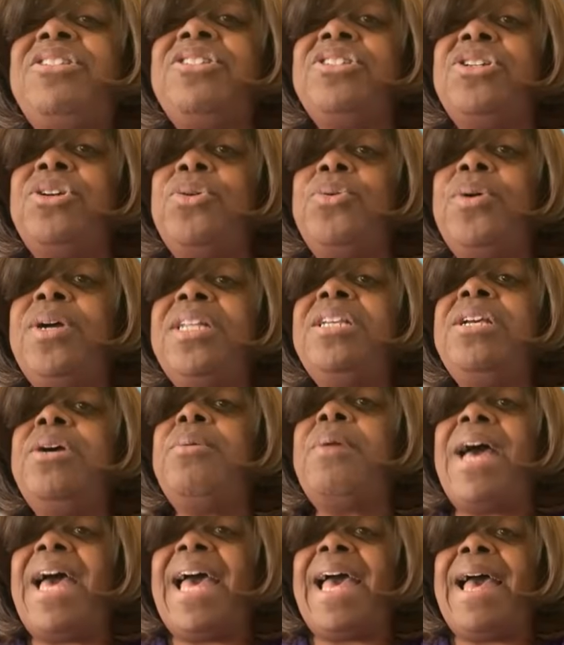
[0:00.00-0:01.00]
is an
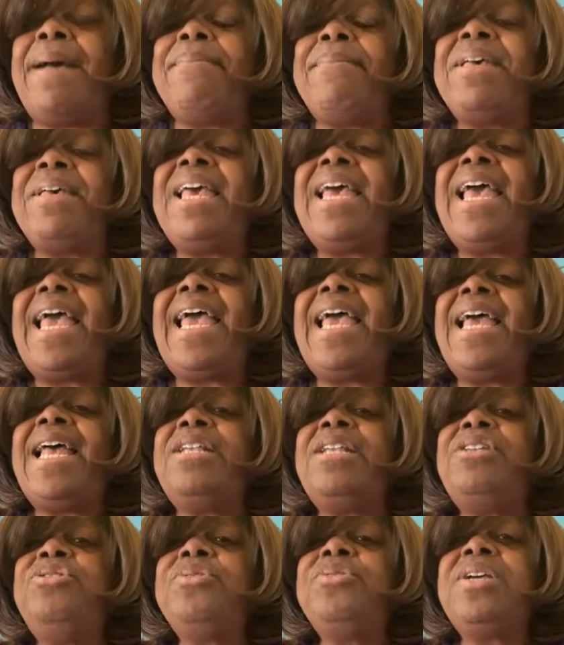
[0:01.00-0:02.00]
audio app,
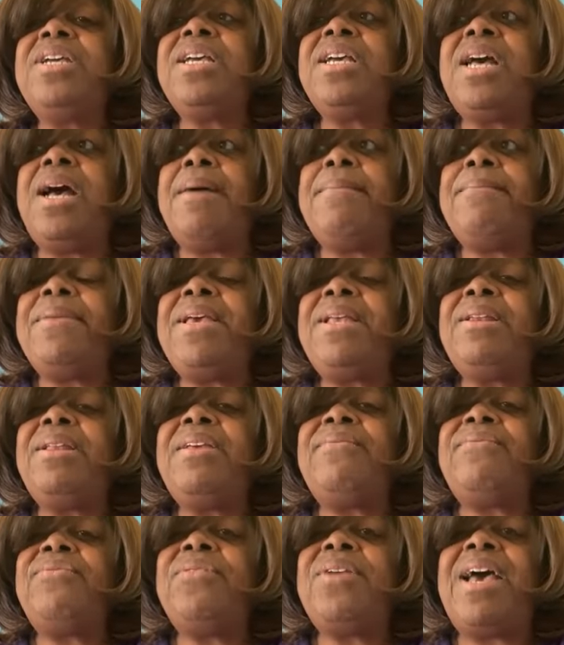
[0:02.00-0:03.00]
and you can come in
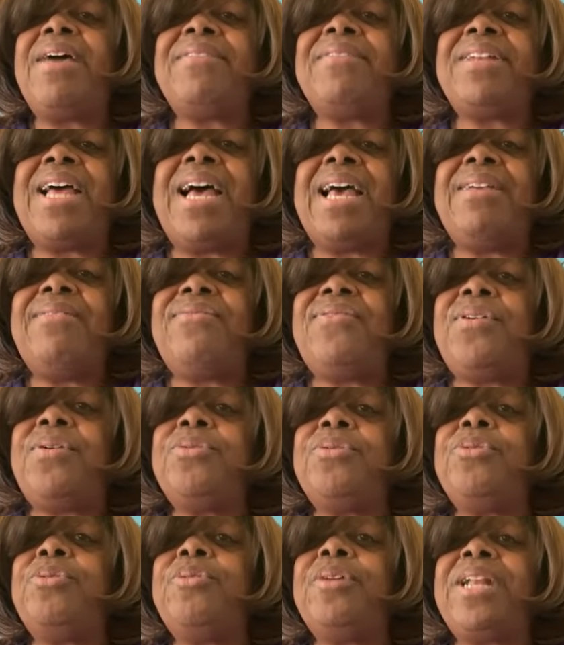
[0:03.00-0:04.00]
if you have an
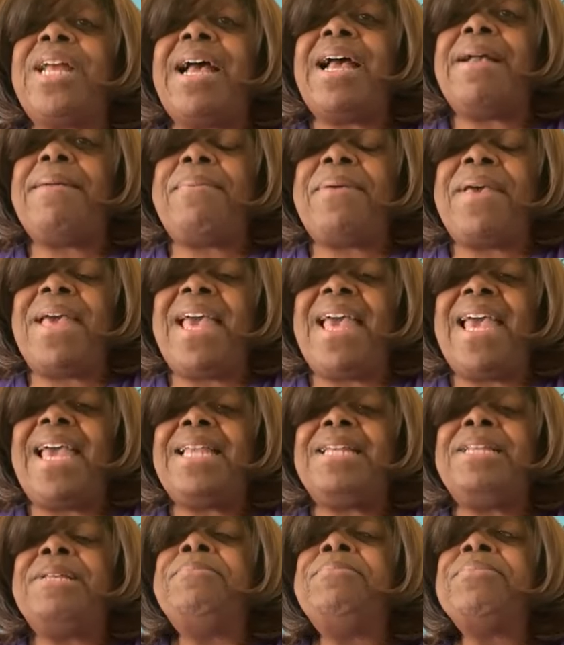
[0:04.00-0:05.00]
iPhone or an
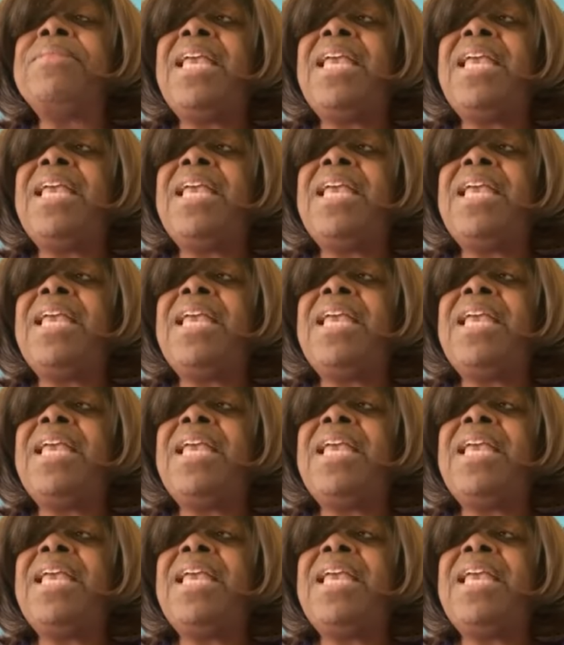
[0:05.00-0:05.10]
iPad.